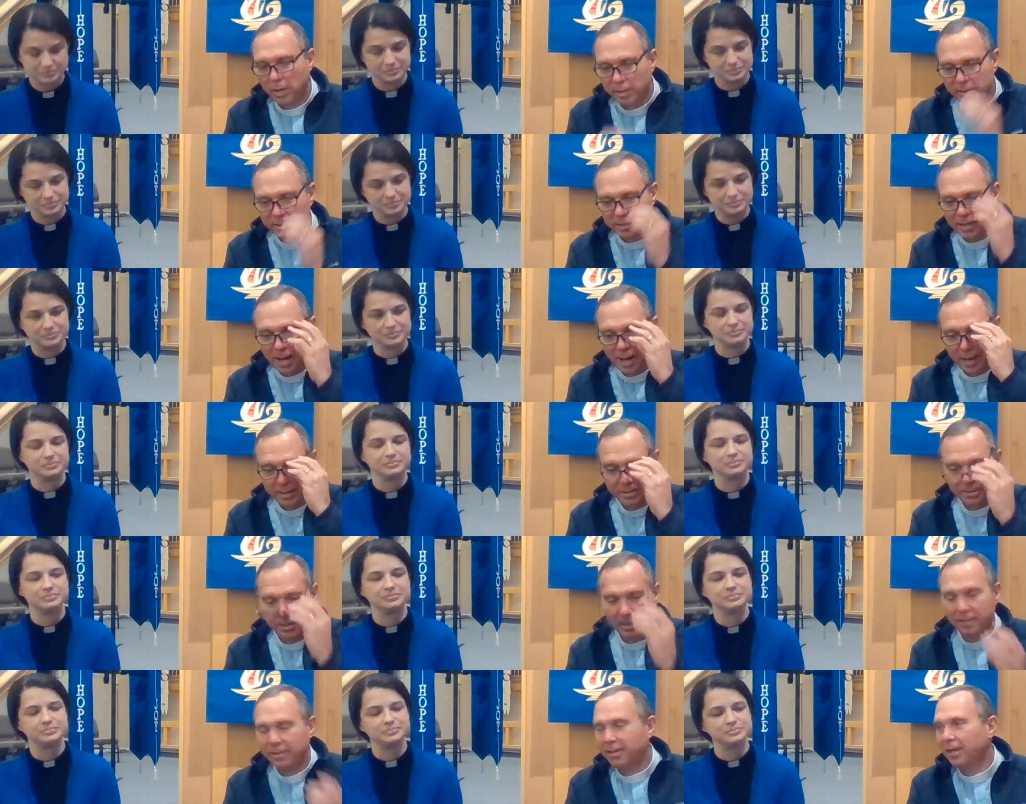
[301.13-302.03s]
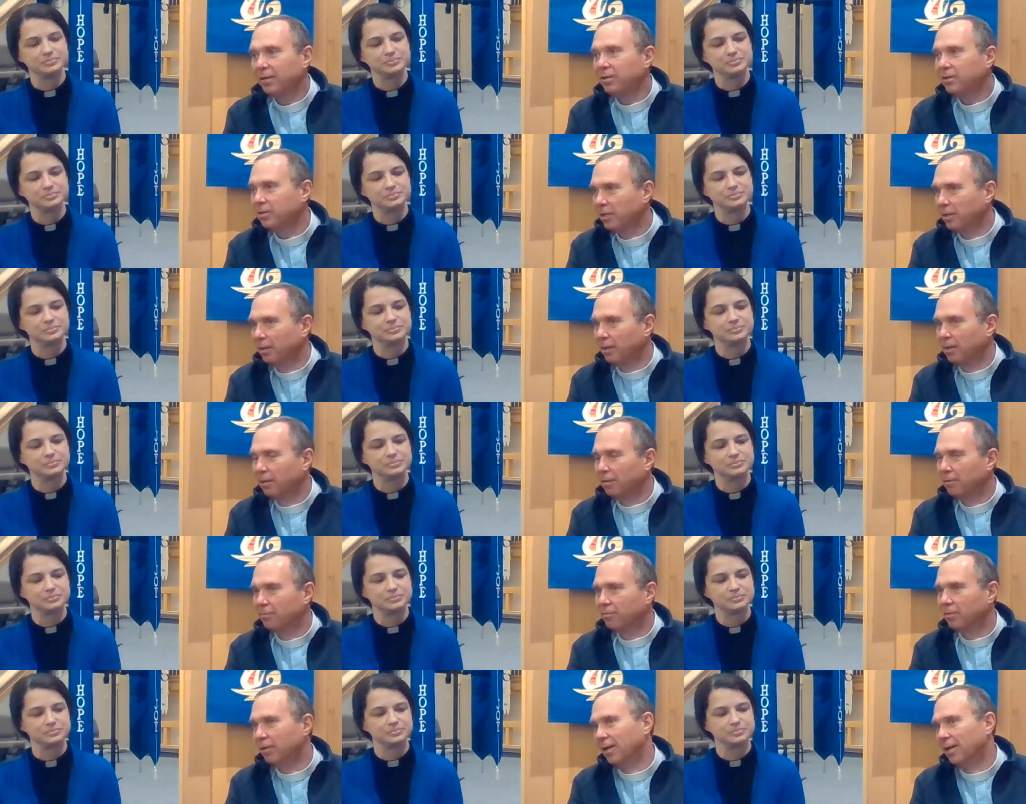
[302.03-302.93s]
Speaker 1: is God's intention
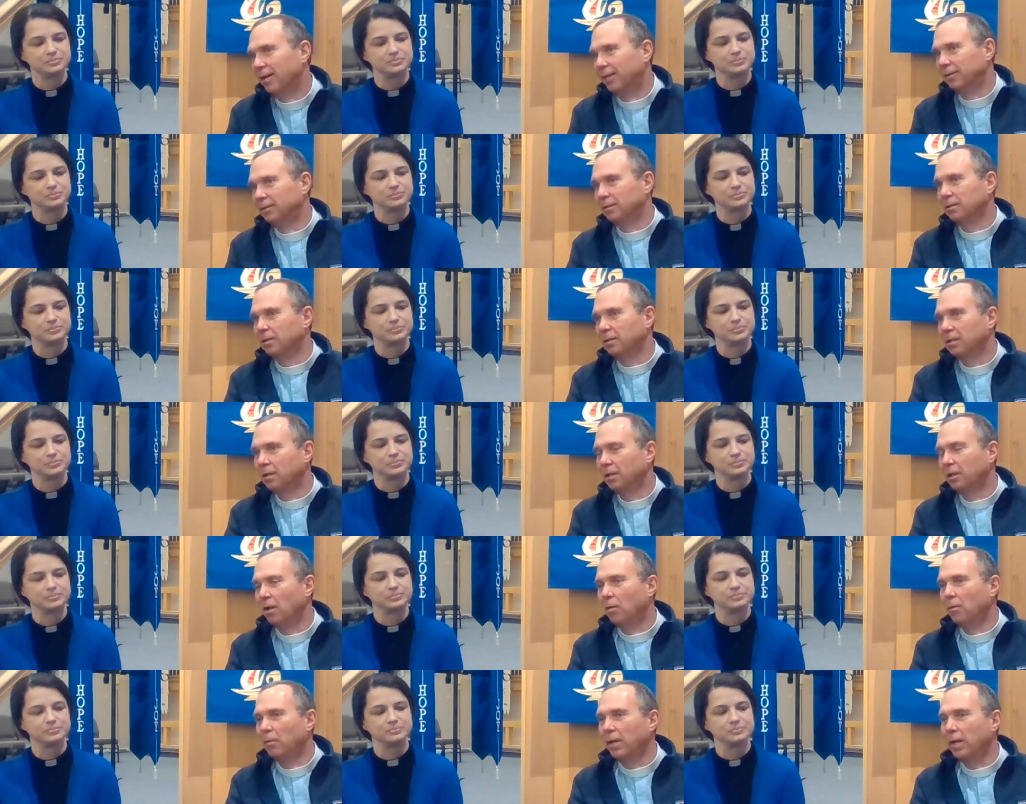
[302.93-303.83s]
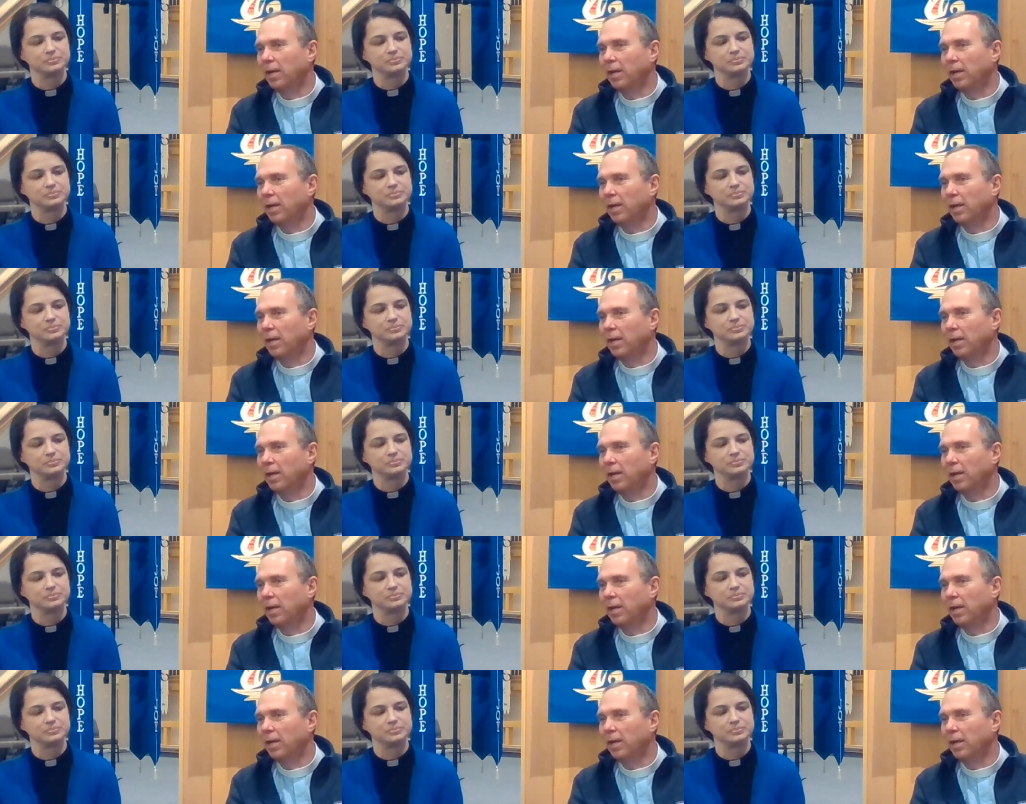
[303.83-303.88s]
for us? You know, we